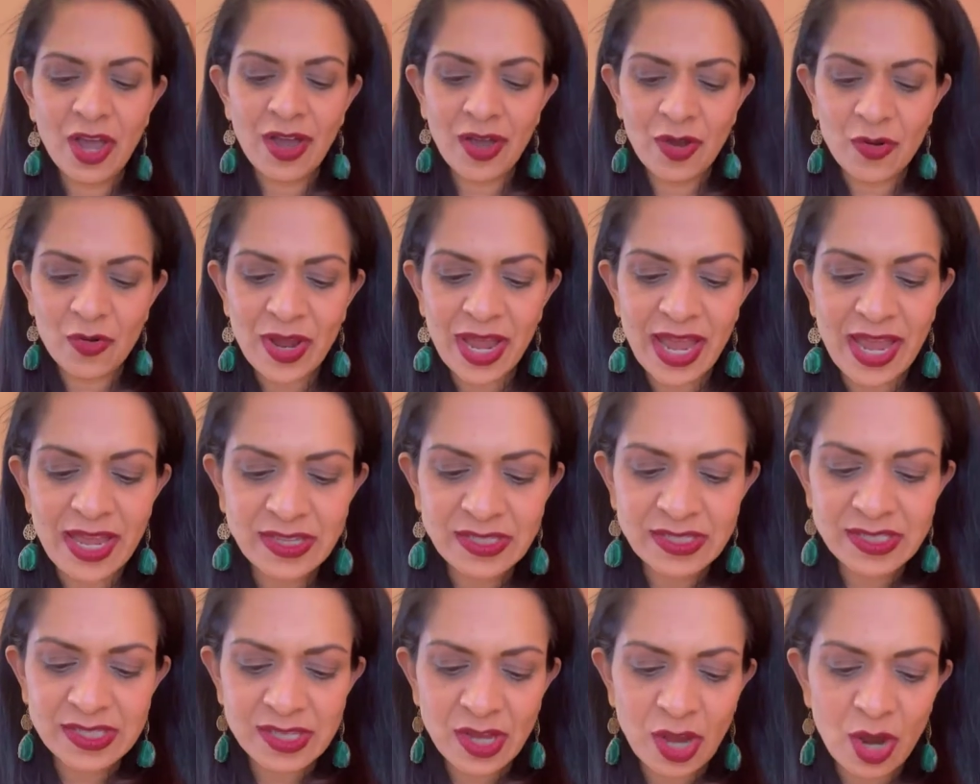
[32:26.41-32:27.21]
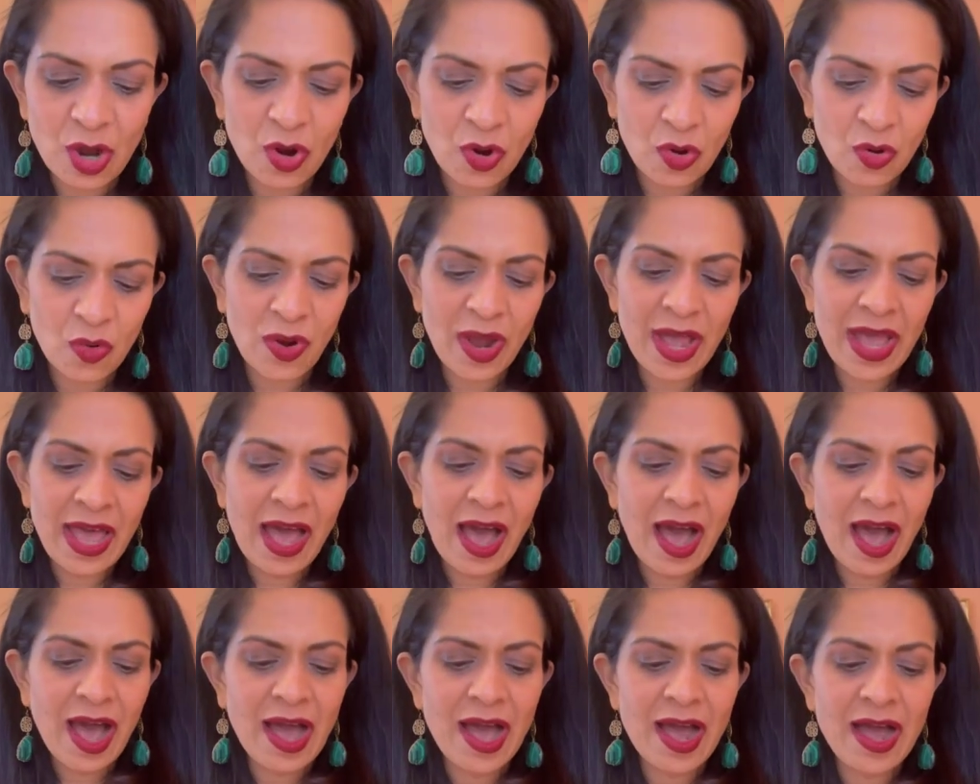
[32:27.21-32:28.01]
Okay, so
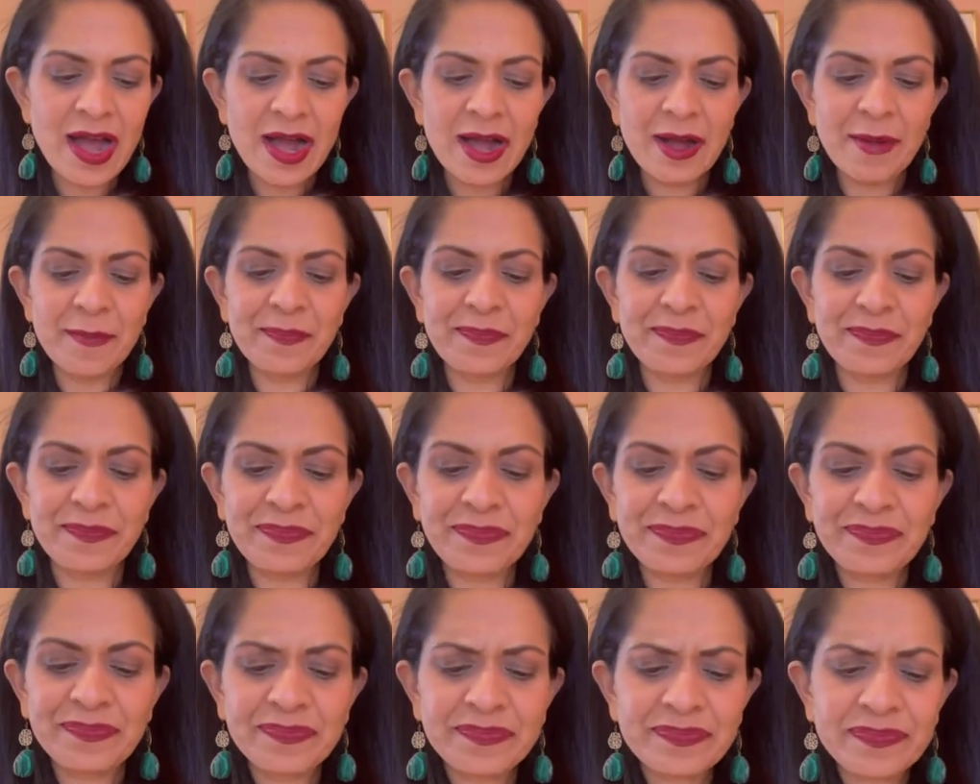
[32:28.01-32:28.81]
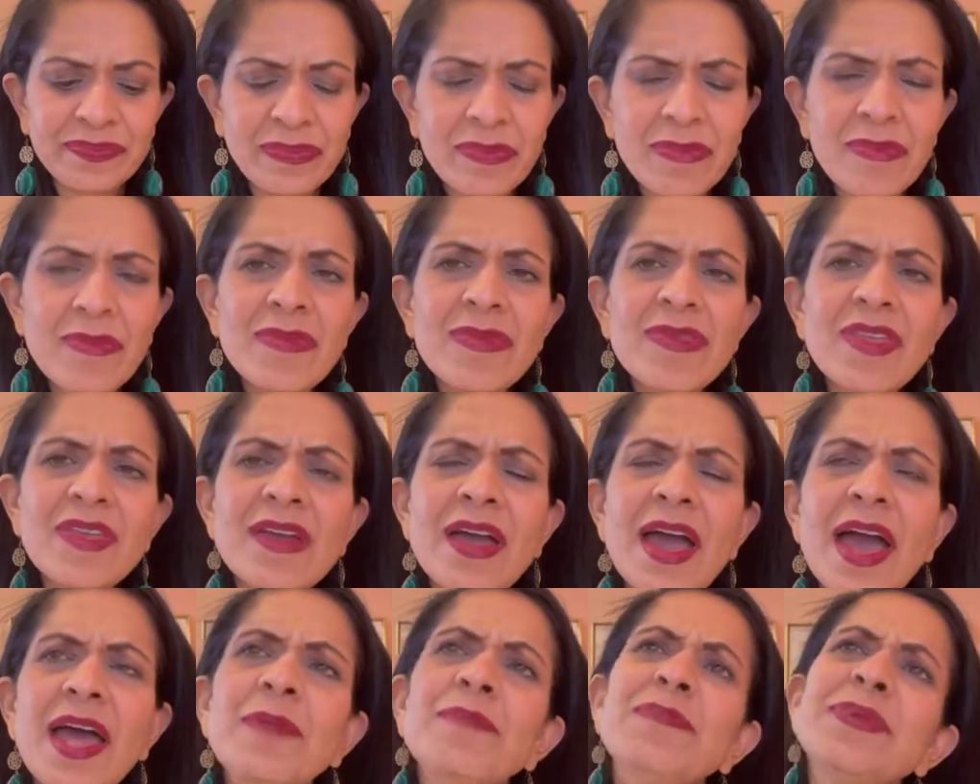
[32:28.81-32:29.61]
and
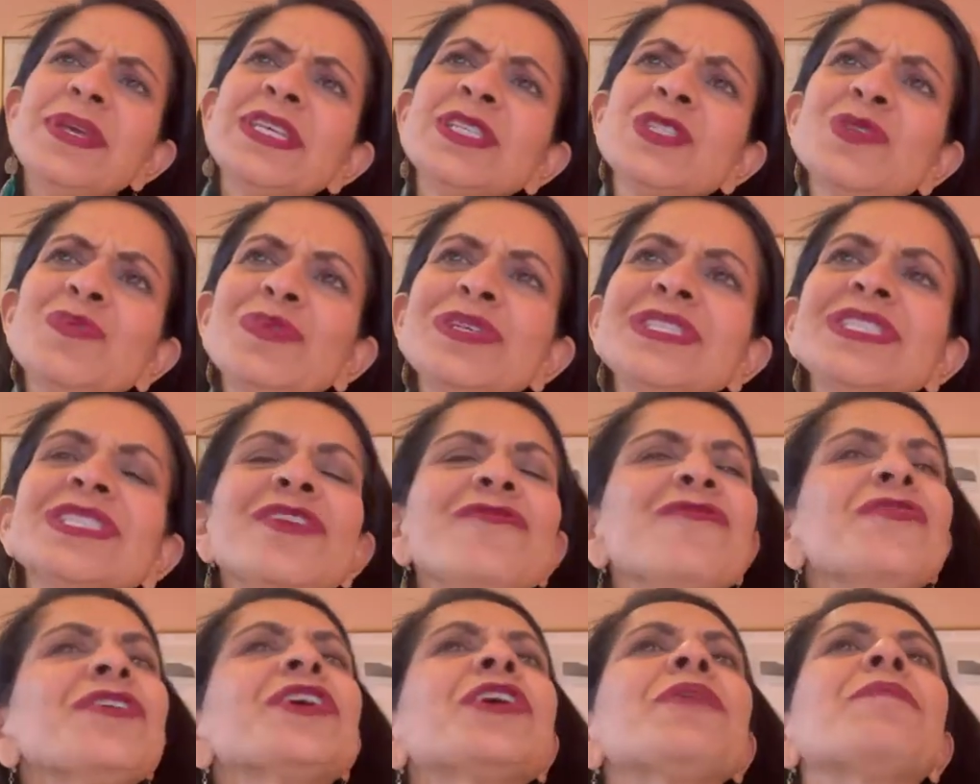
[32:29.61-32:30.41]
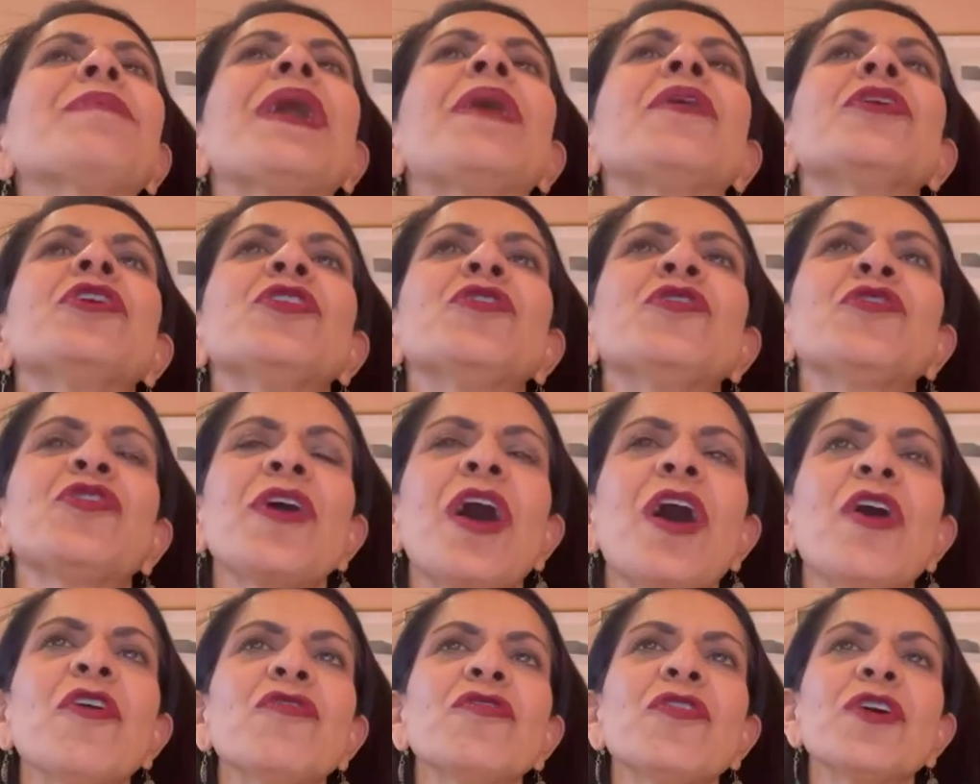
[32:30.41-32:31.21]
be specific about
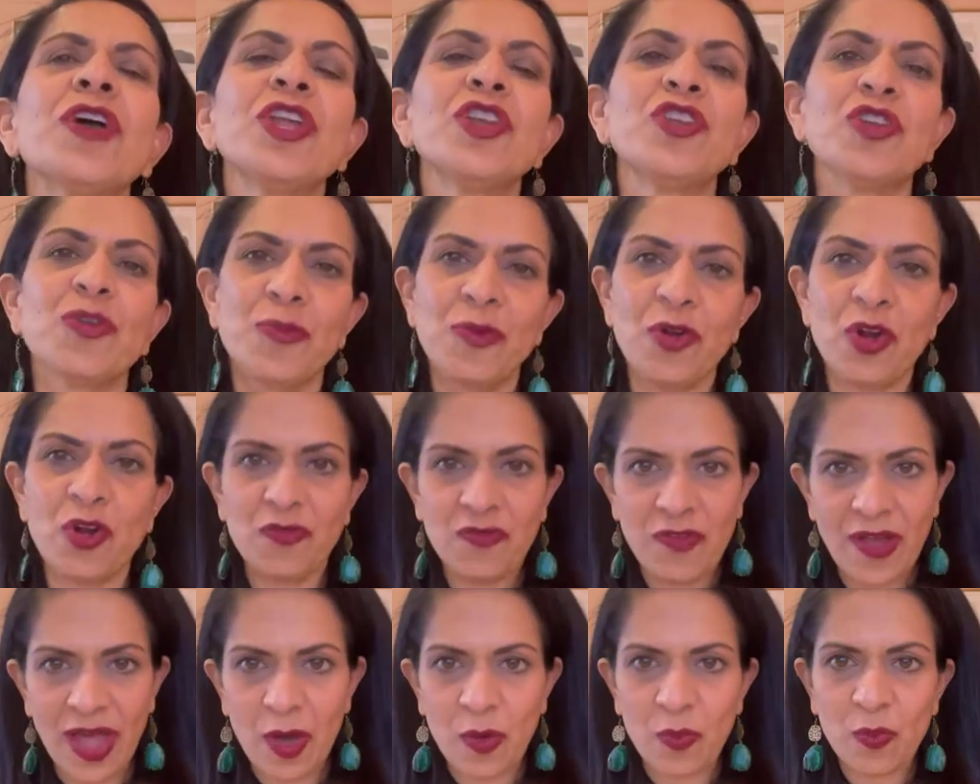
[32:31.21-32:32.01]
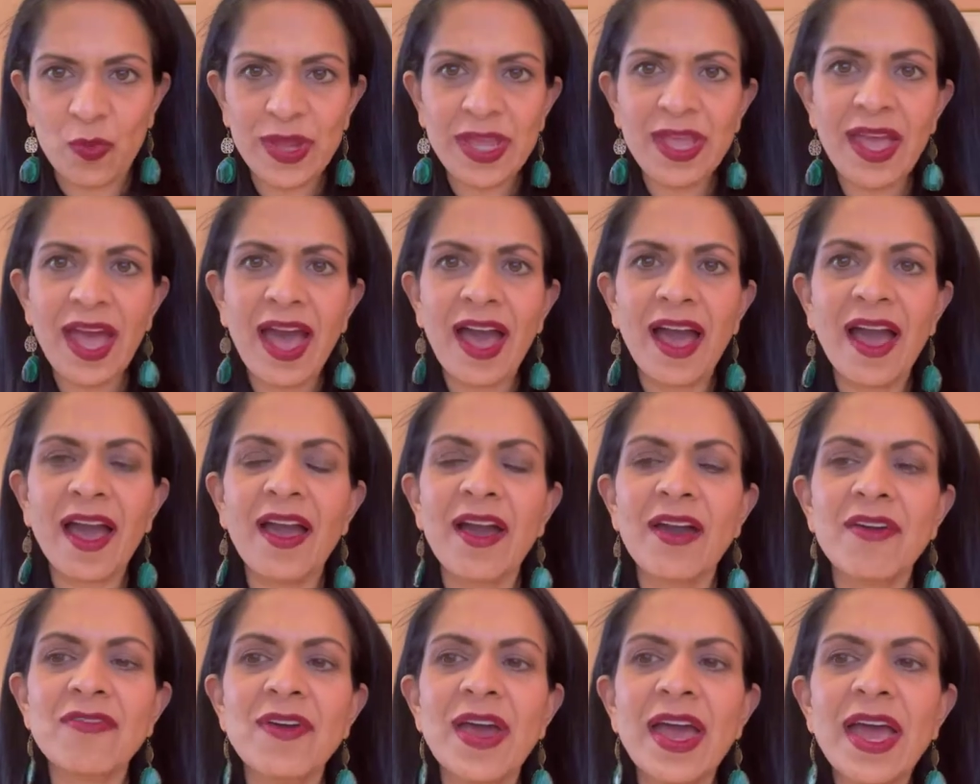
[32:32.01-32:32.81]
yourself in your profile. We
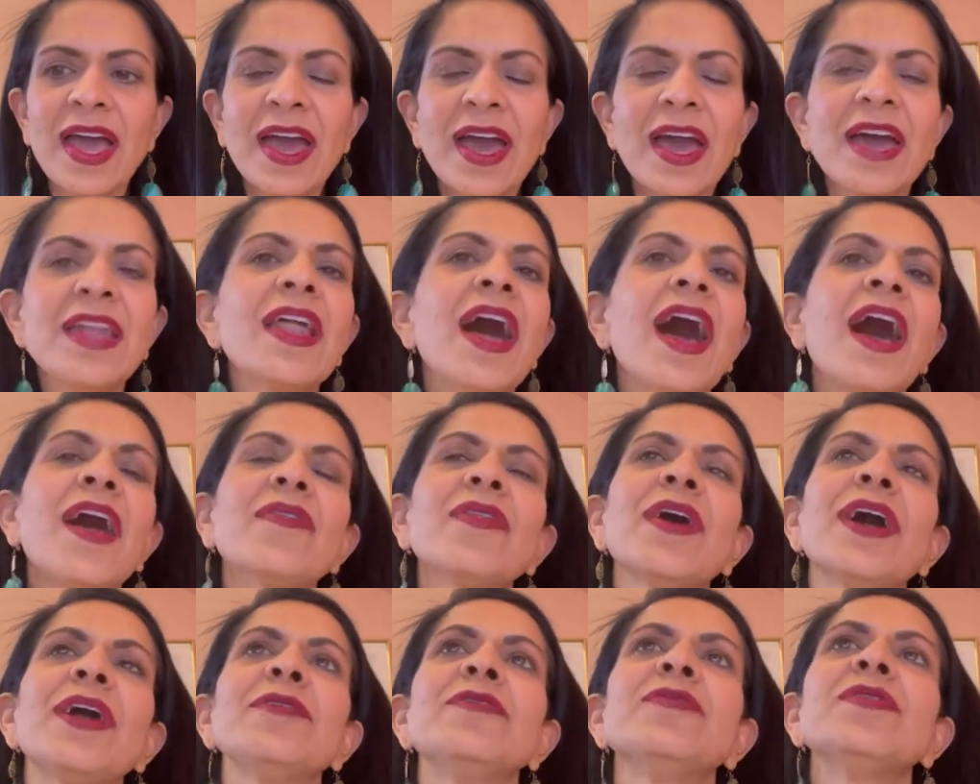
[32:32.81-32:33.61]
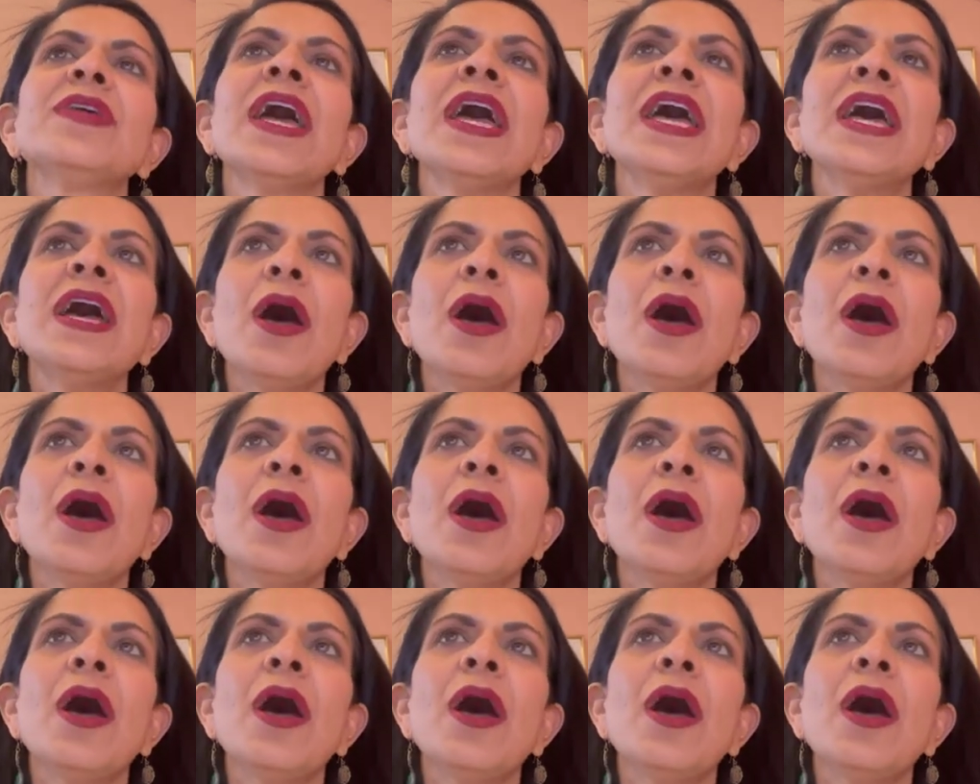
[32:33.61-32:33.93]
have an online